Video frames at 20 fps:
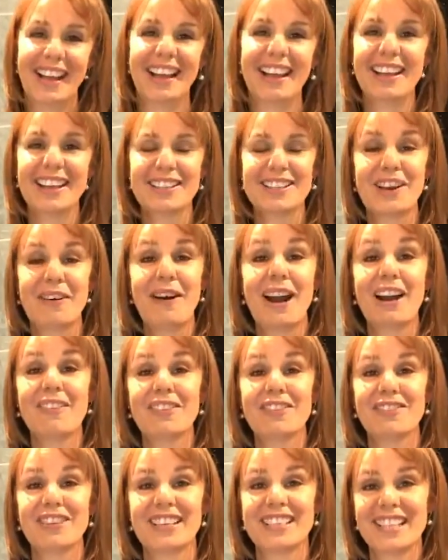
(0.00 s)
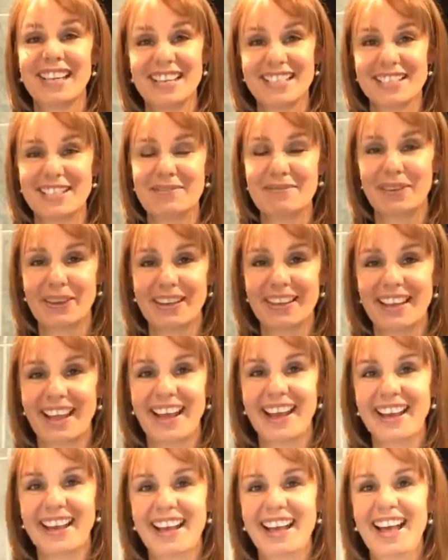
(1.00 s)
So have a fantastic
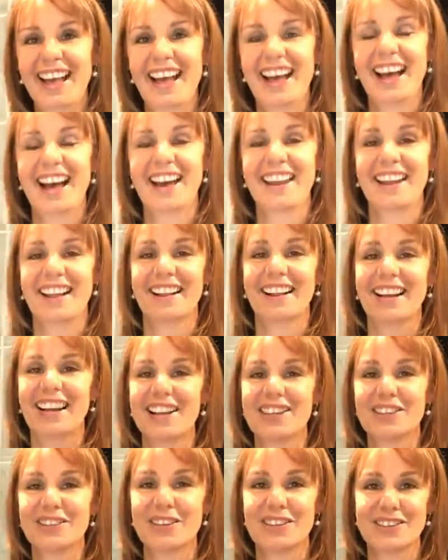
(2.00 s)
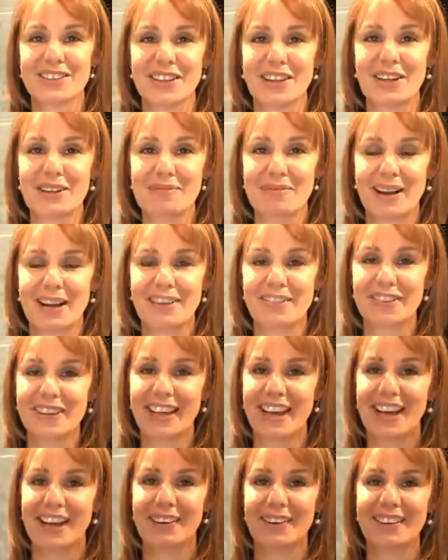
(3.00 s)
Monday and I'll catch you all soon. Bye for
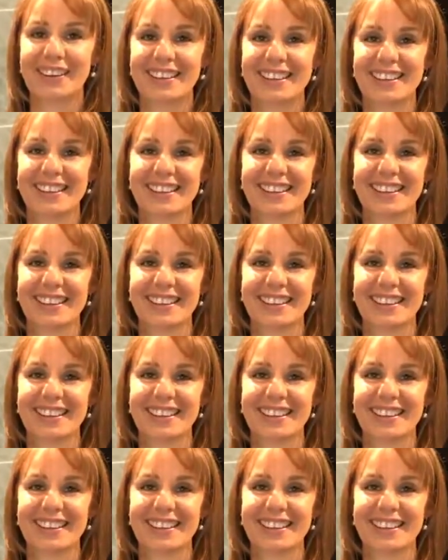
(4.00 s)
now.